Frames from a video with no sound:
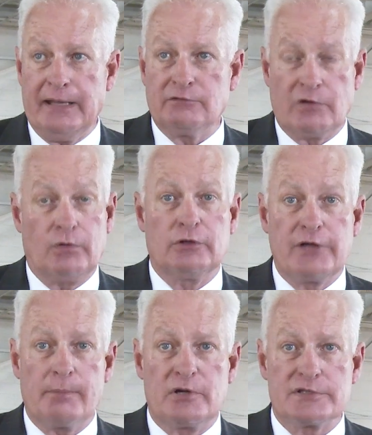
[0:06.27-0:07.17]
and total
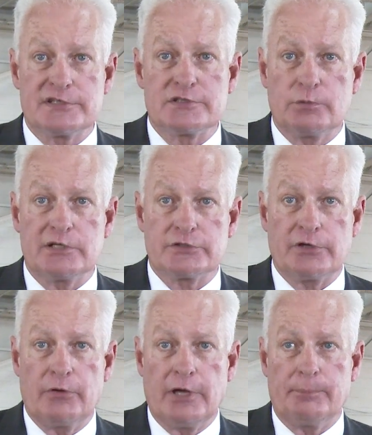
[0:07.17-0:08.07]
numbers is what
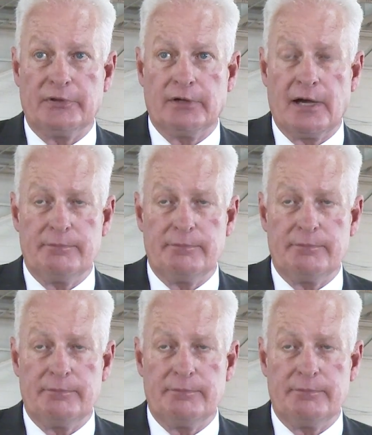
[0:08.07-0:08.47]
showed up here.